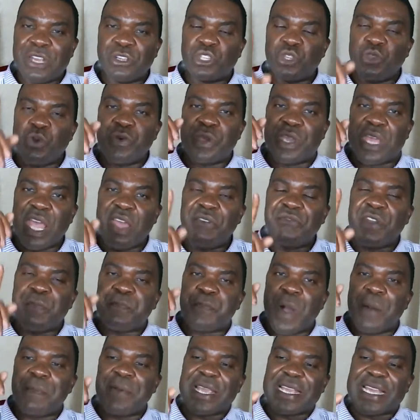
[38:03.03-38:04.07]
you give
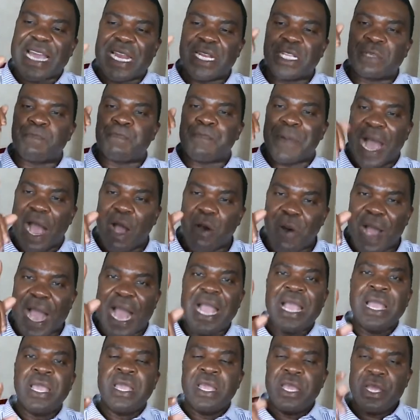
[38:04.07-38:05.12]
Republicans power,
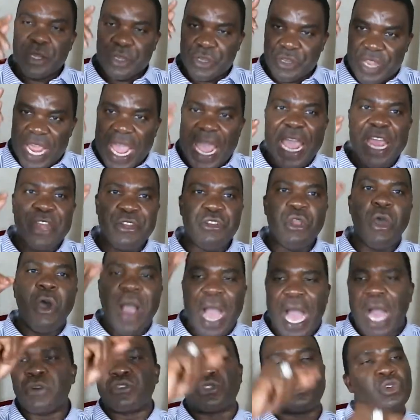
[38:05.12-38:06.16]
they know
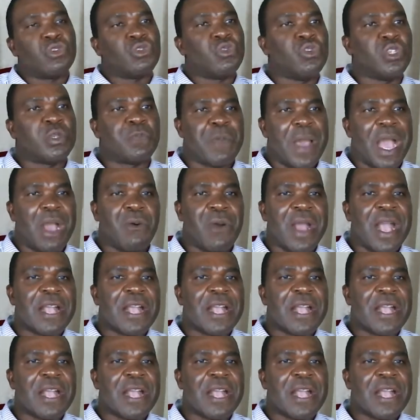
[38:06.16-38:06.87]
how to use power.